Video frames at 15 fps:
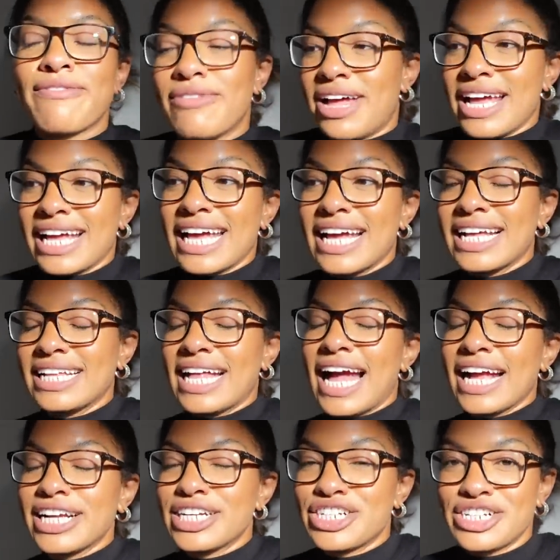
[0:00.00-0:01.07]
like
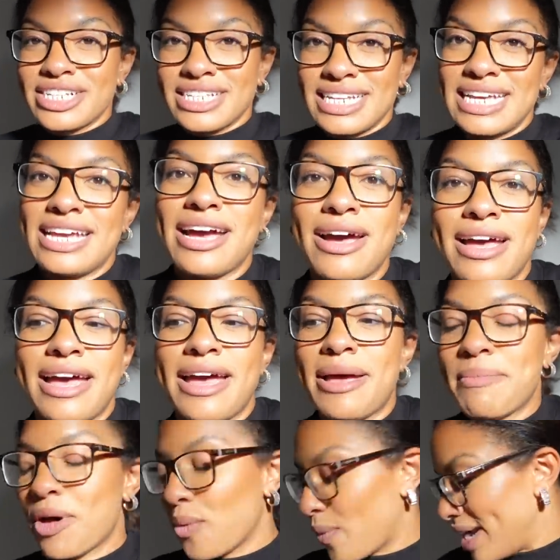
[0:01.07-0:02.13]
anxiously
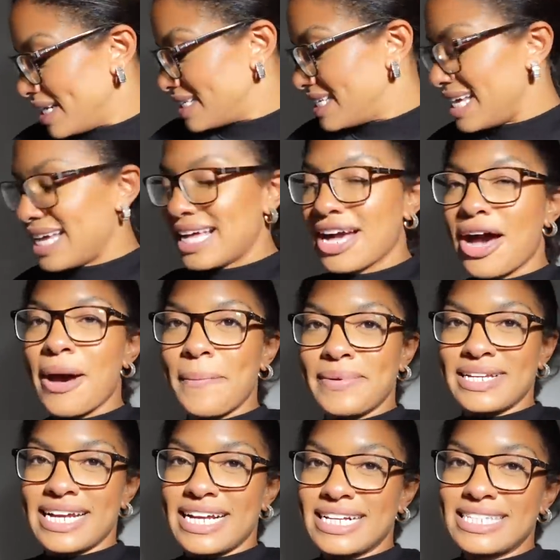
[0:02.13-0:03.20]
awaiting
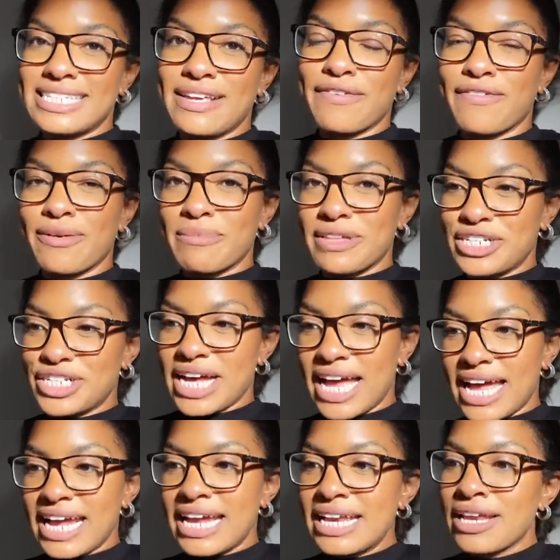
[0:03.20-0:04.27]
updates from the
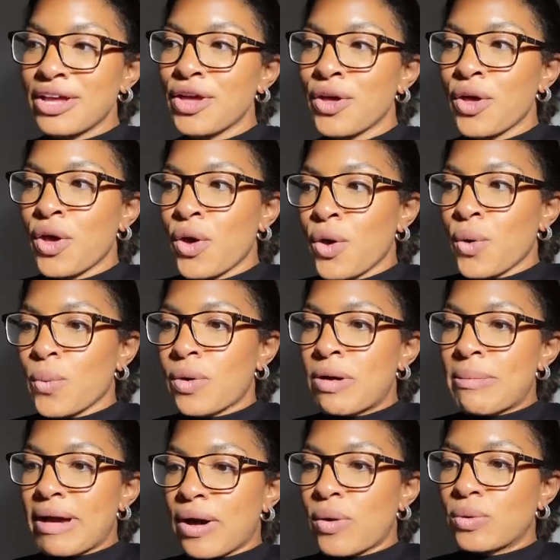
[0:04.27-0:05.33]
chain. We're
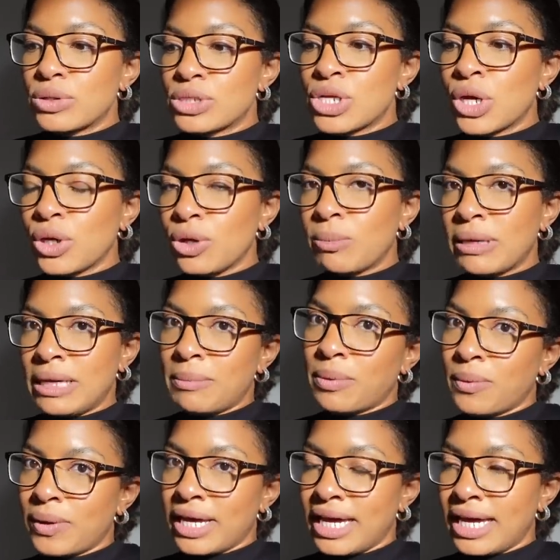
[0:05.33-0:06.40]
about 2
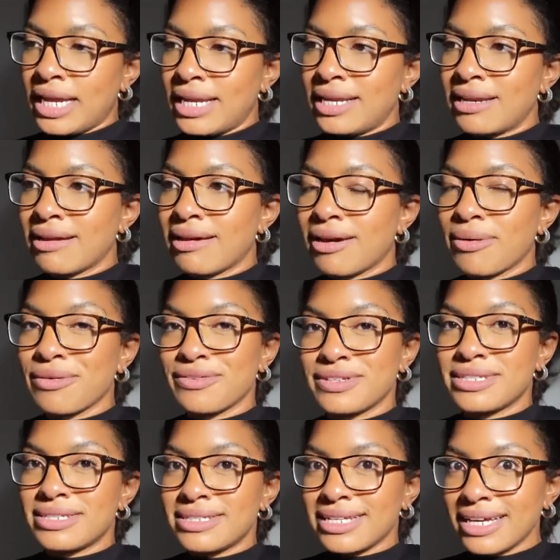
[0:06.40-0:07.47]
people in out of
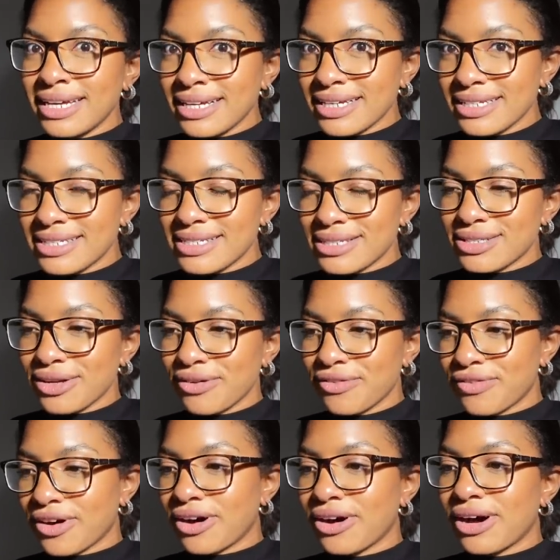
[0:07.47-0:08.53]
6 so
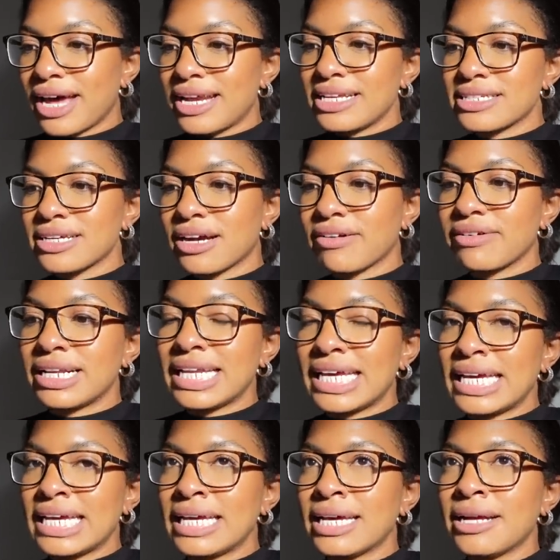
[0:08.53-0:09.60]
far, and it's
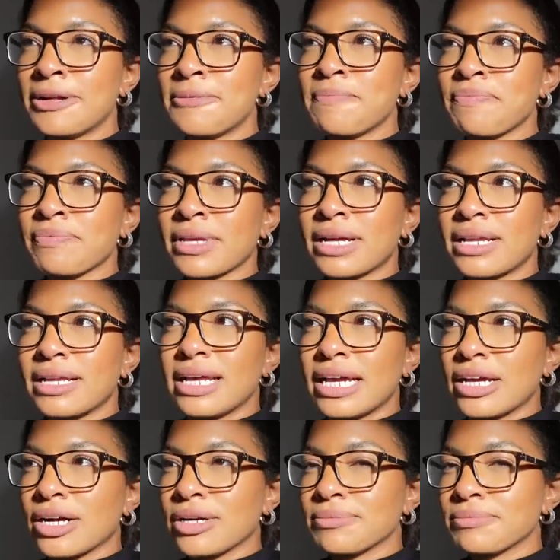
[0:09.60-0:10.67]
currently
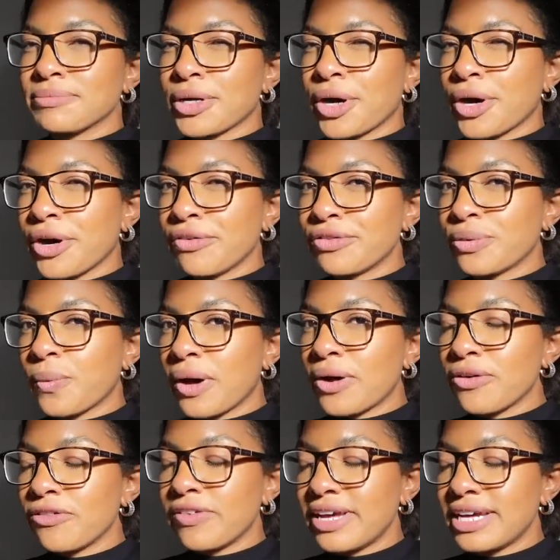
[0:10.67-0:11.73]
like
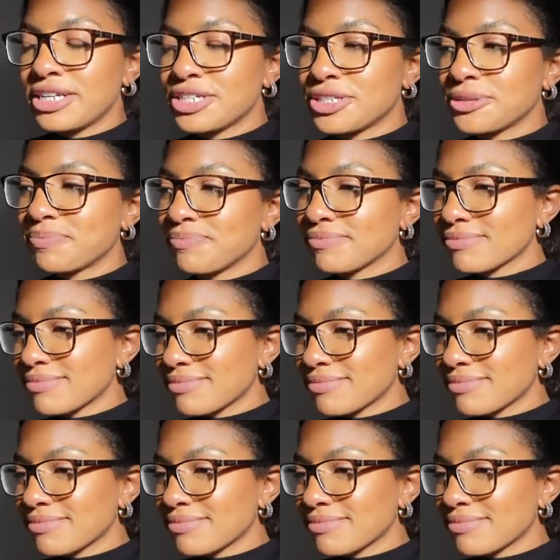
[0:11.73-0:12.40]
12:30-ish.